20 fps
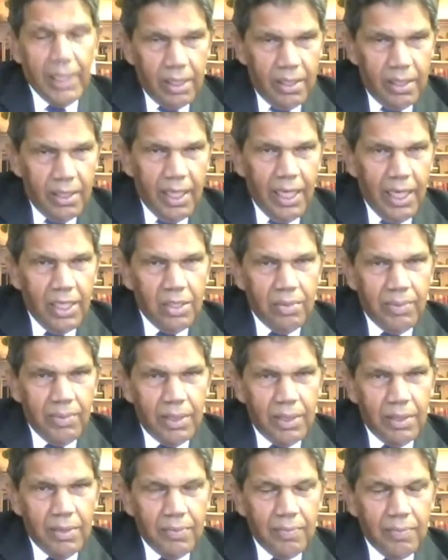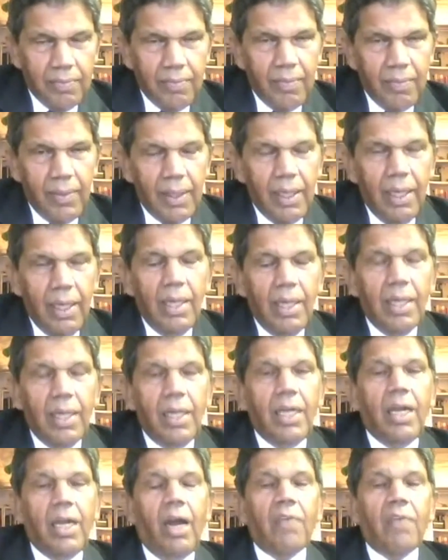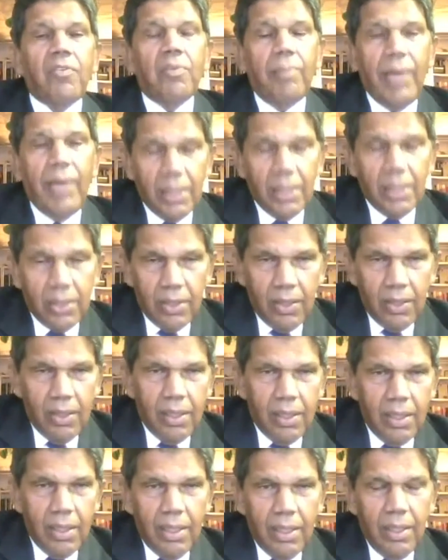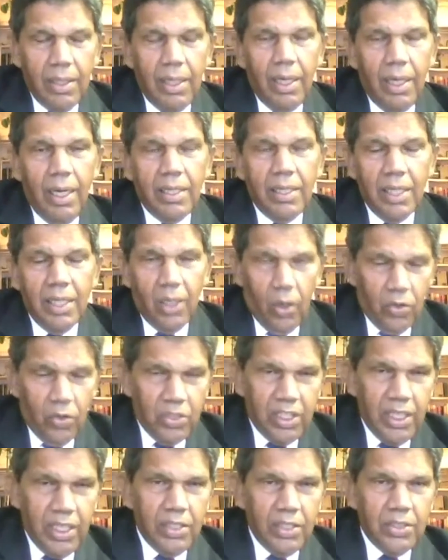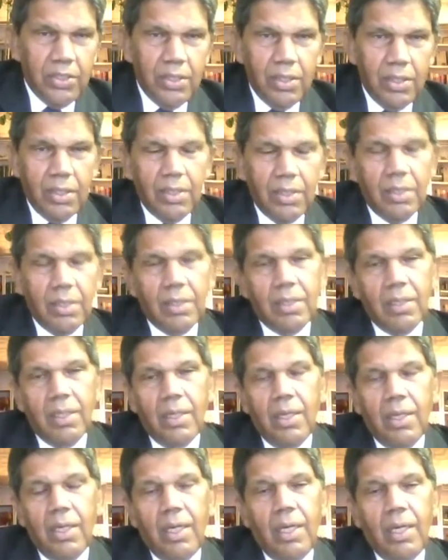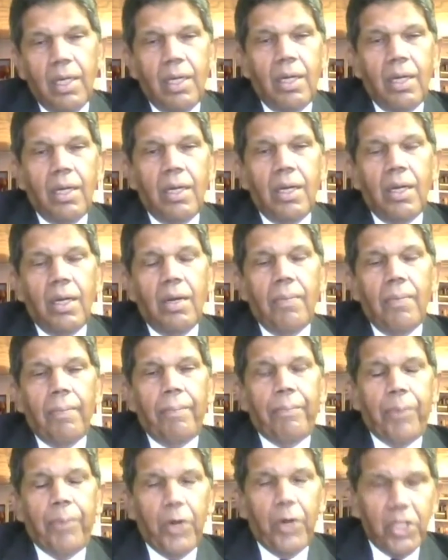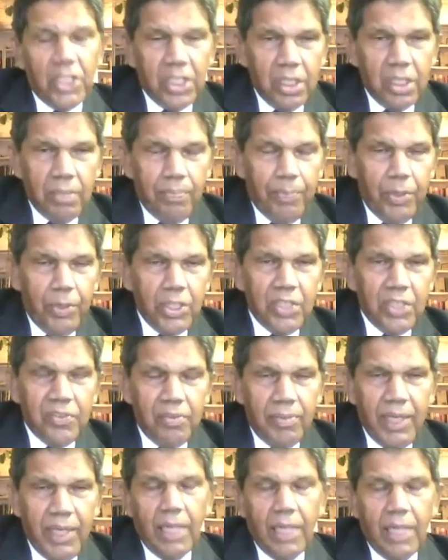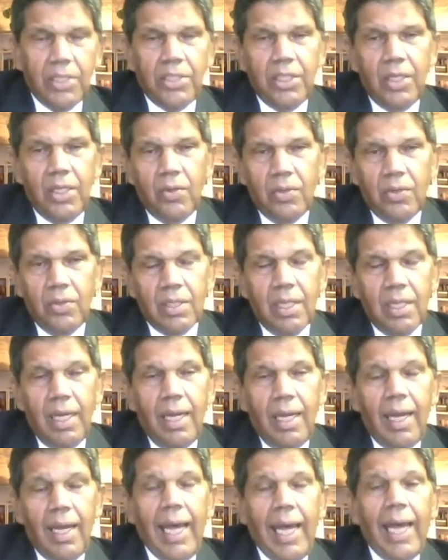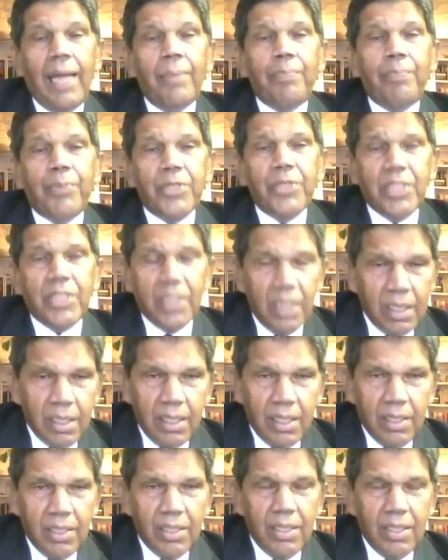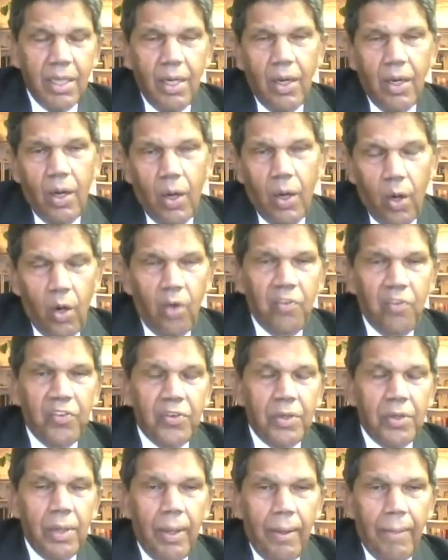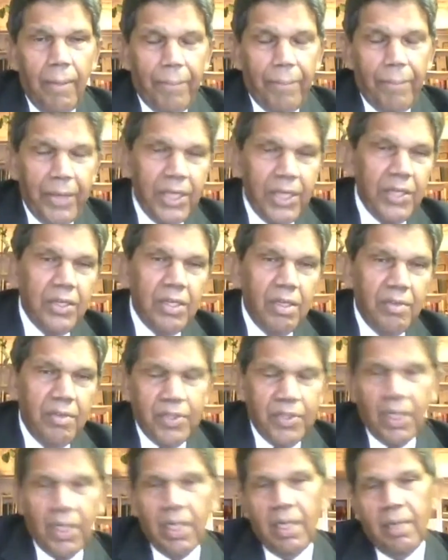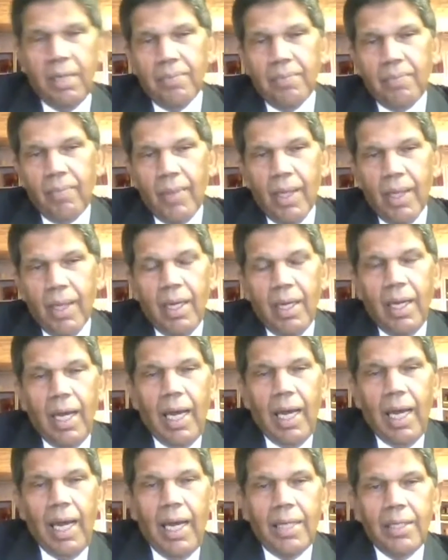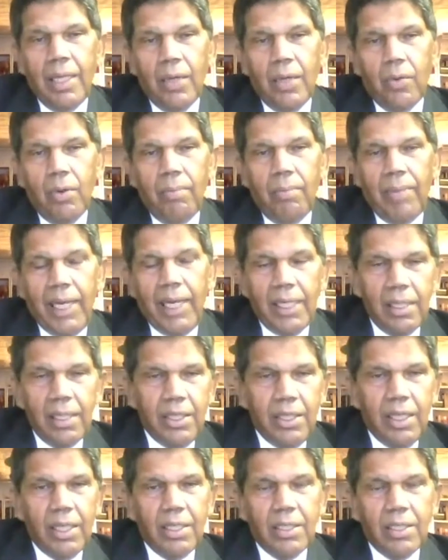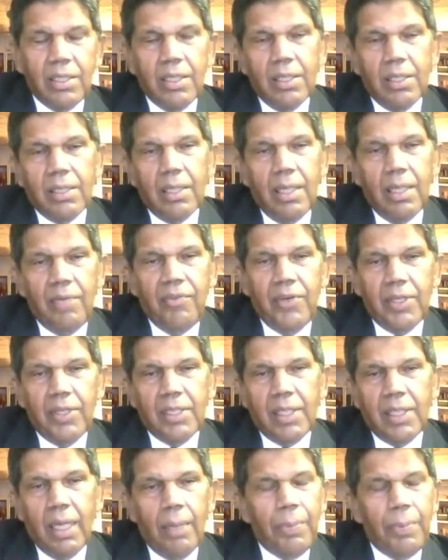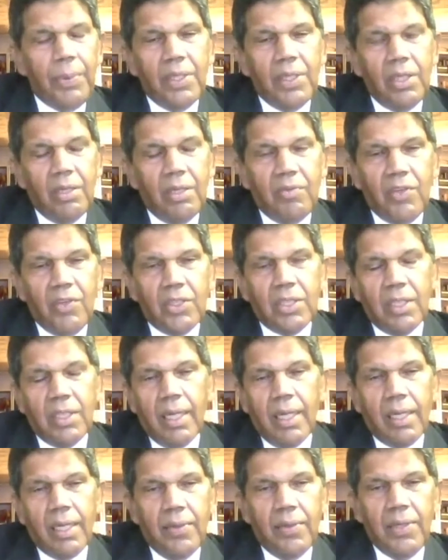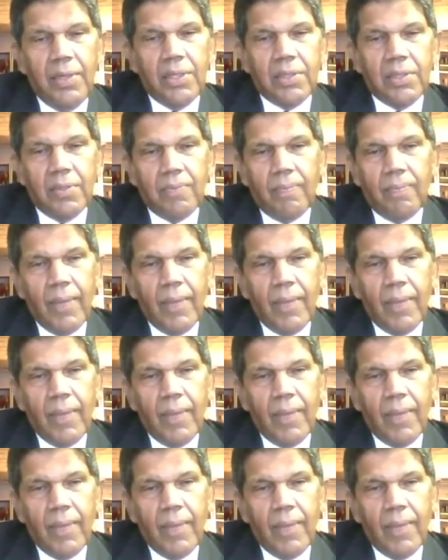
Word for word: engagement, governmental negotiations, push from the NGOs, and persistence over a period of time. And there were many things that, for example, the Universal Declaration